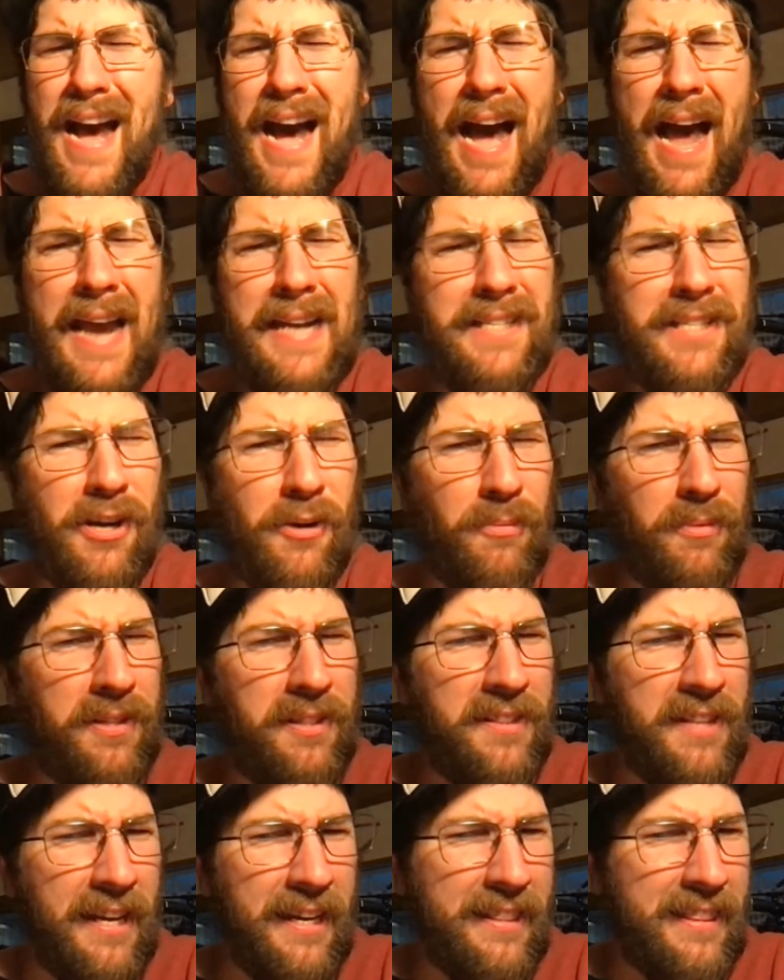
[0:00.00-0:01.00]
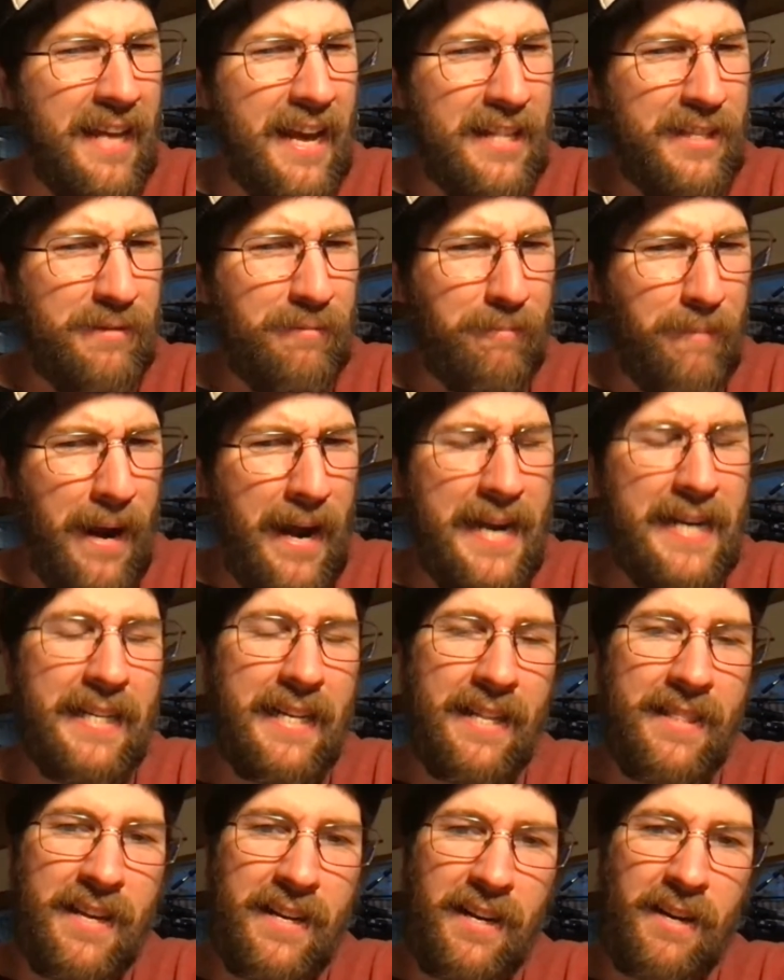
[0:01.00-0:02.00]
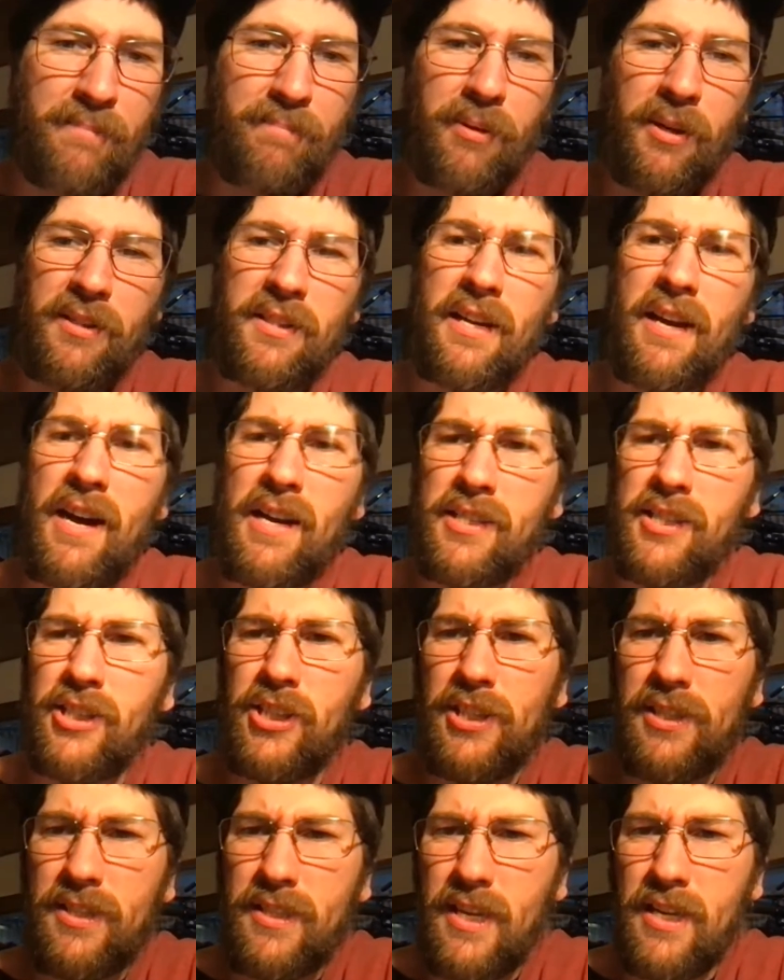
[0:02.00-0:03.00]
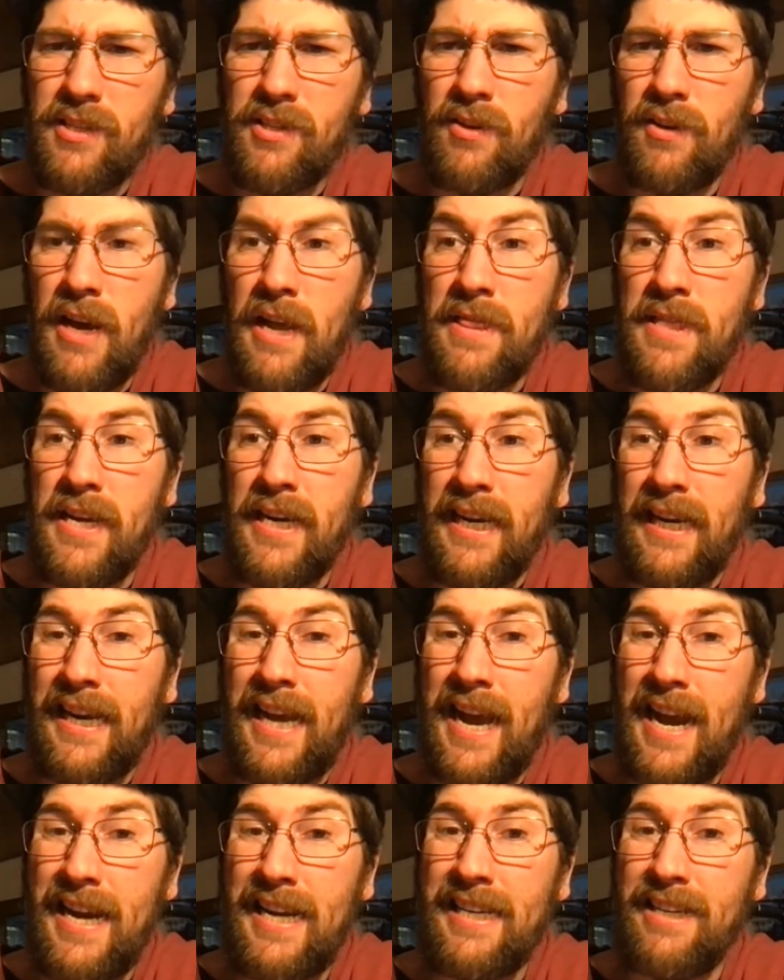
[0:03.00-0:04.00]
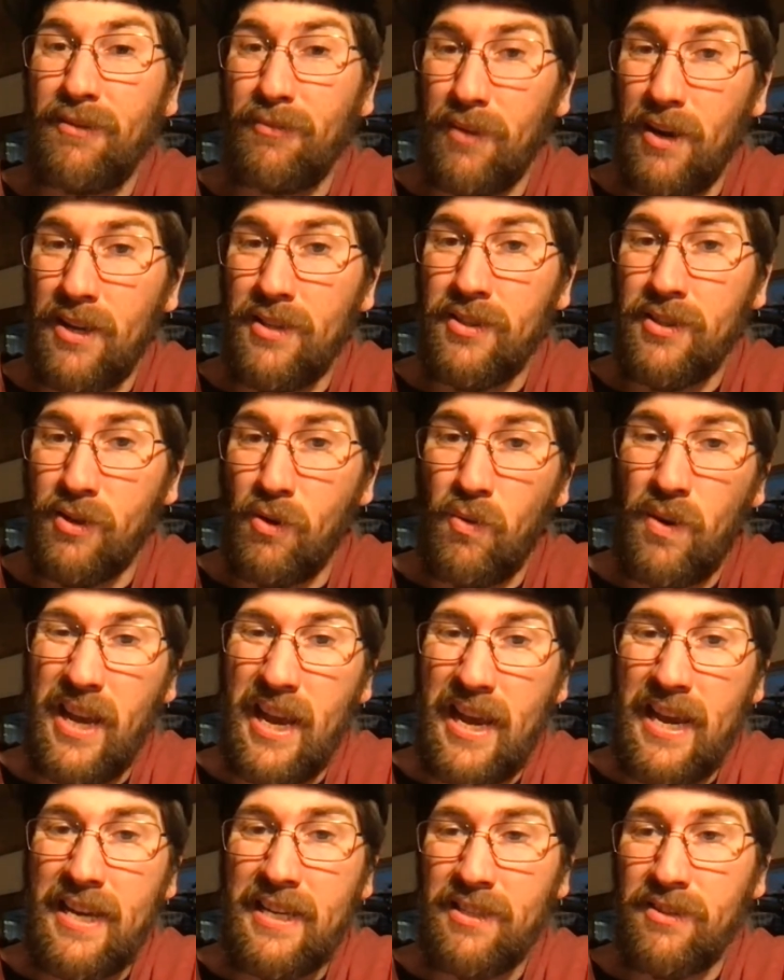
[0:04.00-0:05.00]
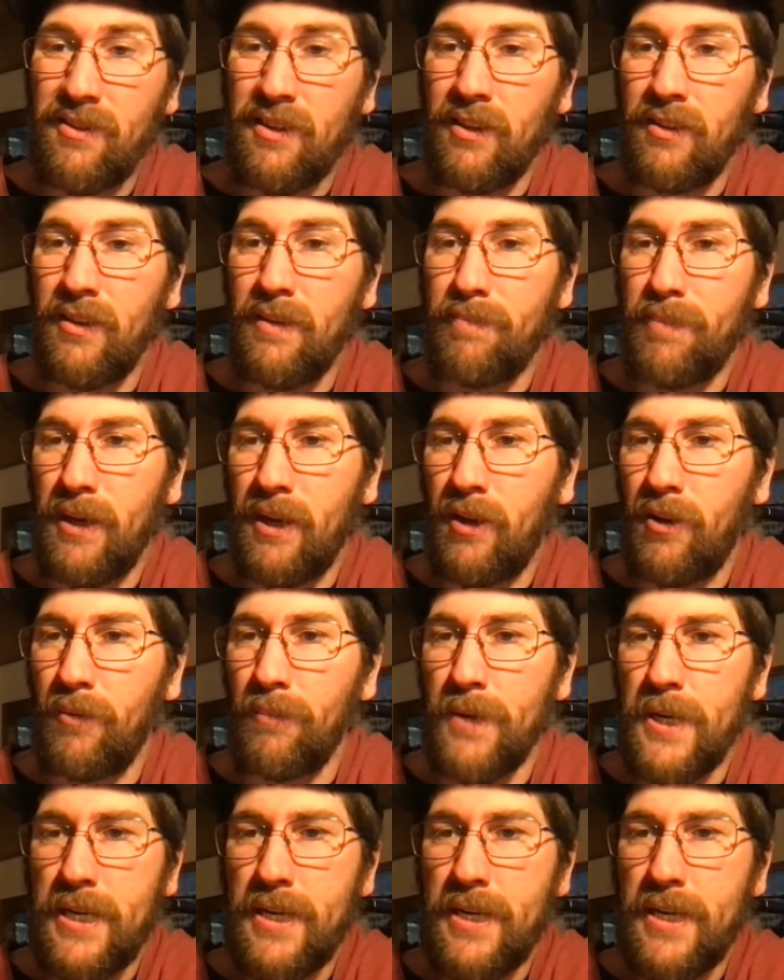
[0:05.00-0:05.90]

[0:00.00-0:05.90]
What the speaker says: I don't think that's right. And then unplug the oxygen sensor, and then it kind of runs okay, and you can limp it home.